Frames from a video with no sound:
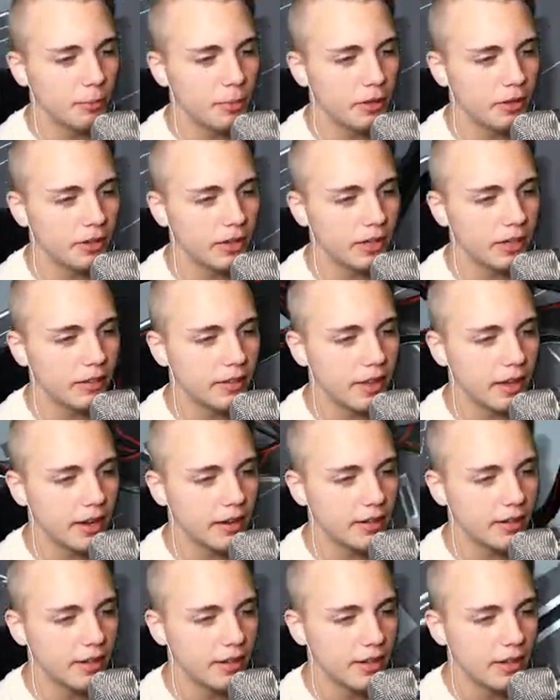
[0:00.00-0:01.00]
ability
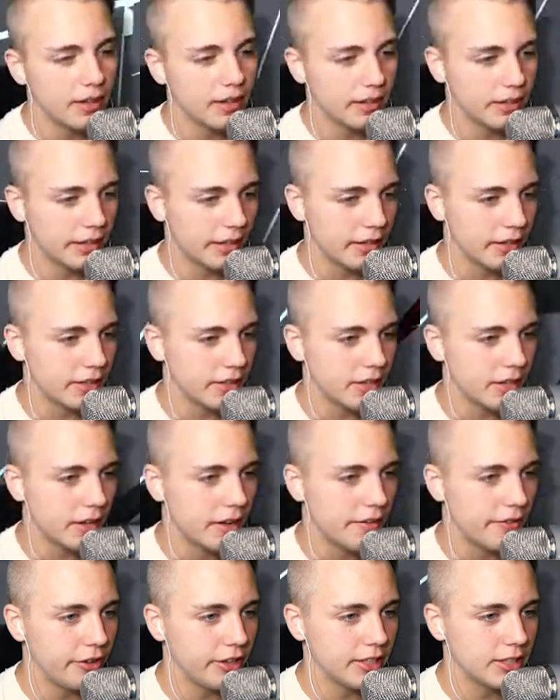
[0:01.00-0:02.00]
that
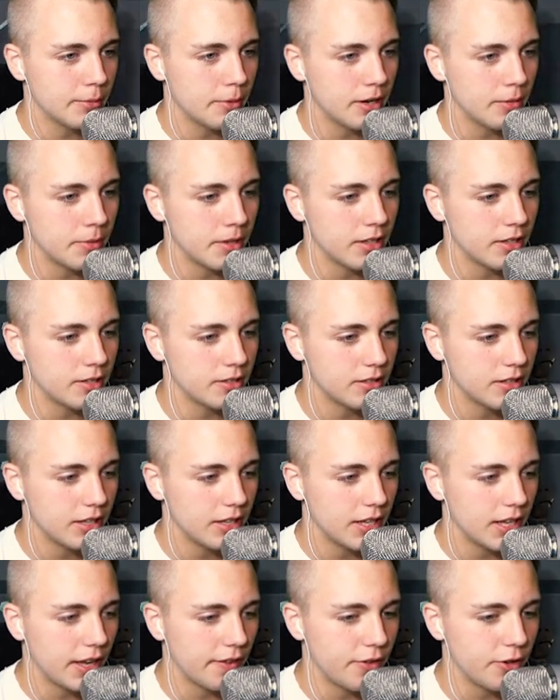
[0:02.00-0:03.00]
can fling some enemies
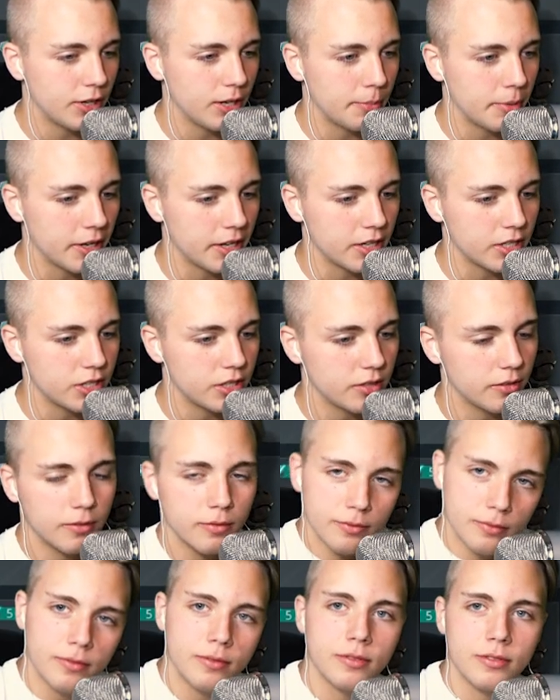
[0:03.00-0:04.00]
if you're in a pinch.
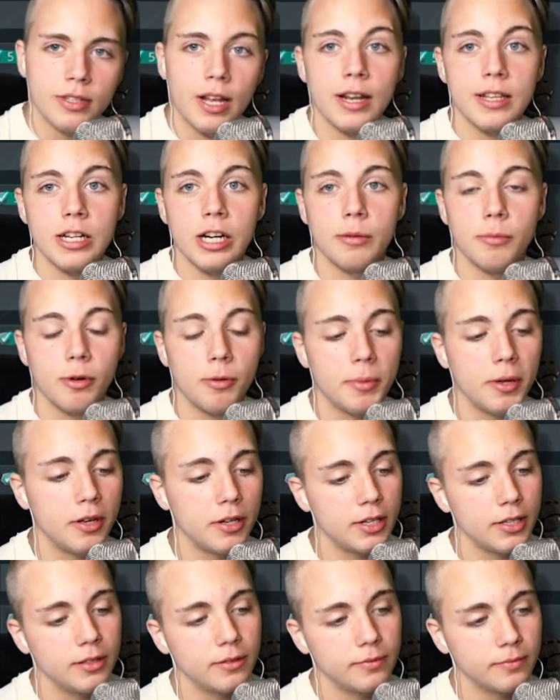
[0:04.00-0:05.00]
It's not a terrible
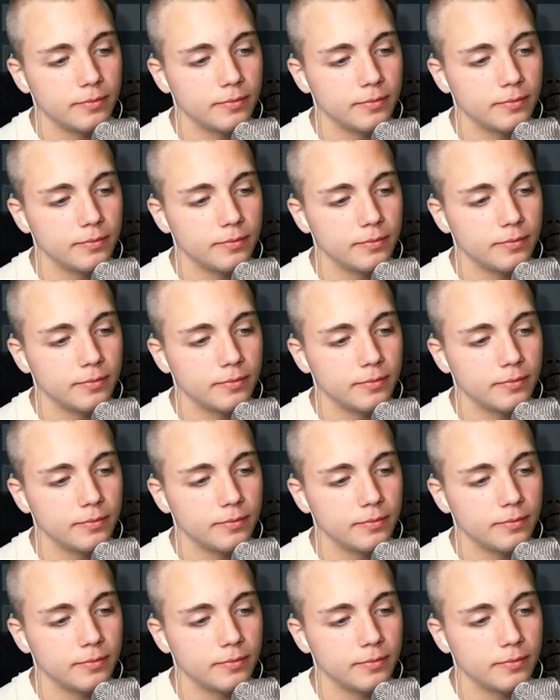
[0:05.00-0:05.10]
ability.